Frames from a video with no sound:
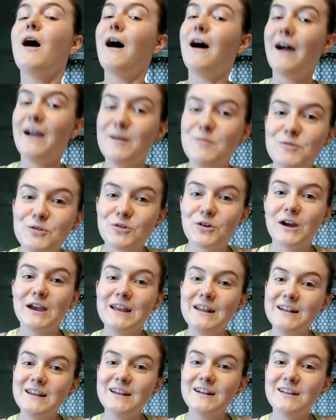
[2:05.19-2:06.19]
I'm
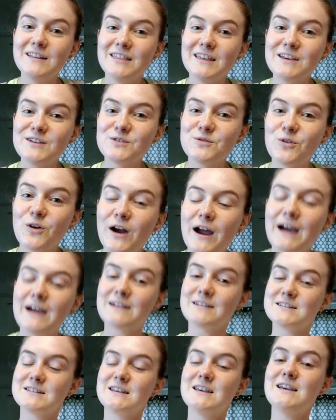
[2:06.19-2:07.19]
great, Nita. Thanks for
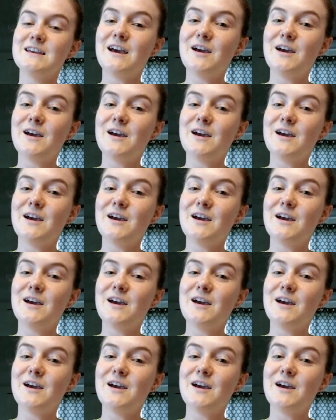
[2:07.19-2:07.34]
asking.